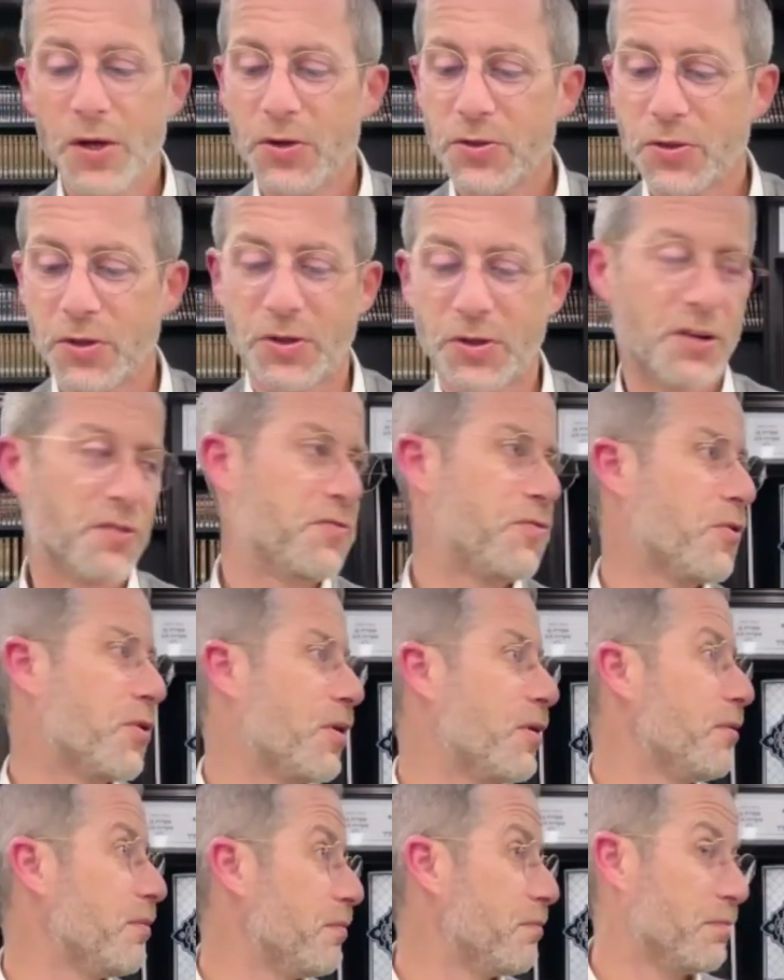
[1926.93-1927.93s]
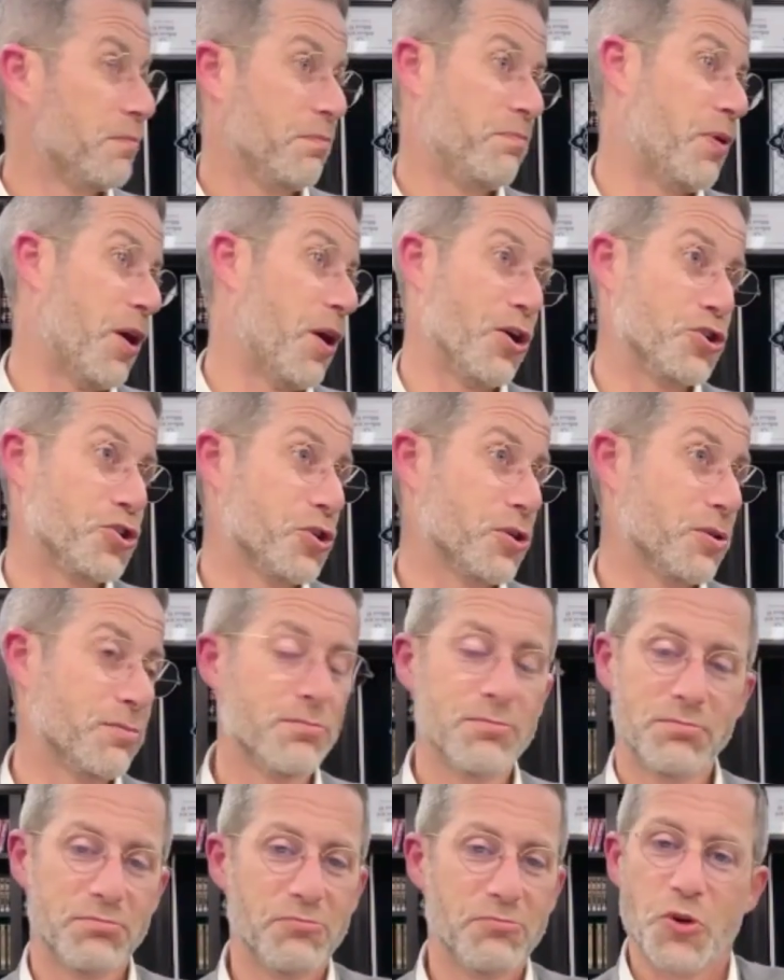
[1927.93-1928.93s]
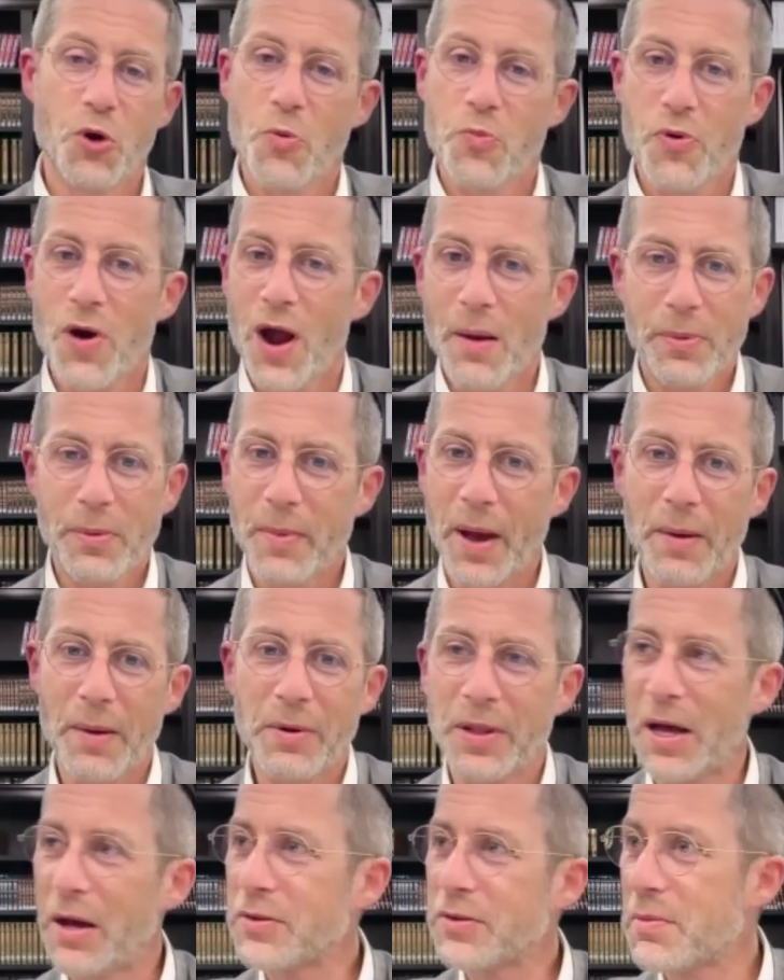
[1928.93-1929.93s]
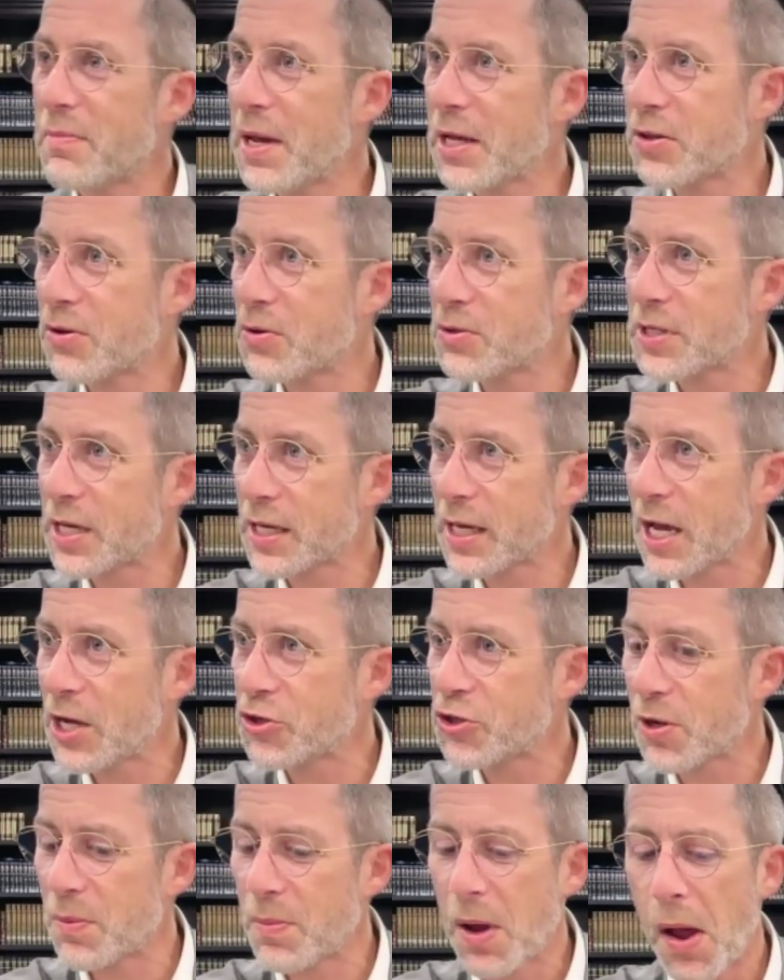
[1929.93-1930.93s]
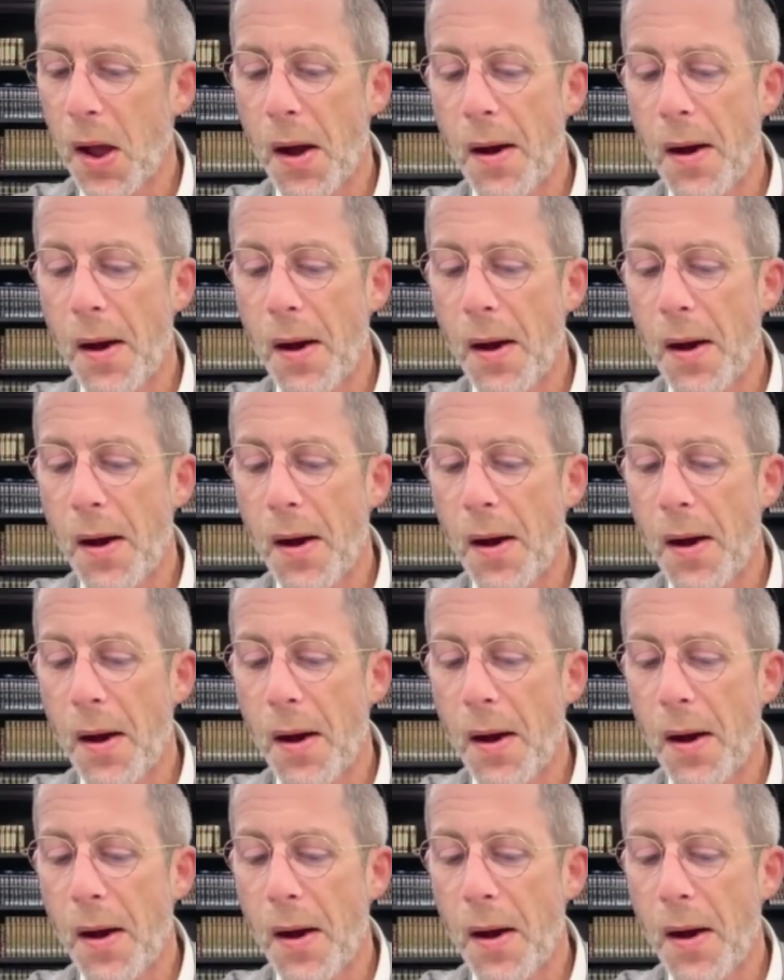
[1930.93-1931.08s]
So therefore, partial, no problem. I'm allowed to make those hekeshim.